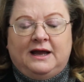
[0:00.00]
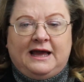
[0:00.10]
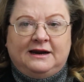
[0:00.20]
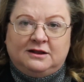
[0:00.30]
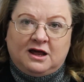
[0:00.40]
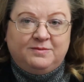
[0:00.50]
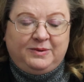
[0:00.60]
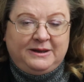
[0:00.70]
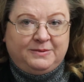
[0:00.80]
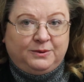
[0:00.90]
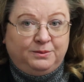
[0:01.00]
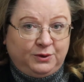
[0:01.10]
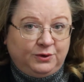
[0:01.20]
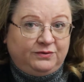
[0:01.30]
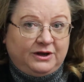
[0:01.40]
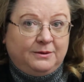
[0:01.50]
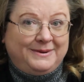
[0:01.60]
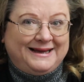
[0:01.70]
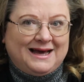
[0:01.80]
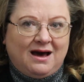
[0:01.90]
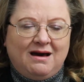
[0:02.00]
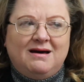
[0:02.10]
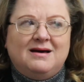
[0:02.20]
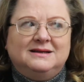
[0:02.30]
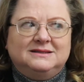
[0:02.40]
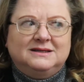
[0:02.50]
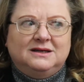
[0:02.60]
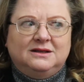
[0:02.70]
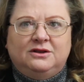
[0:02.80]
And a lot of people move there because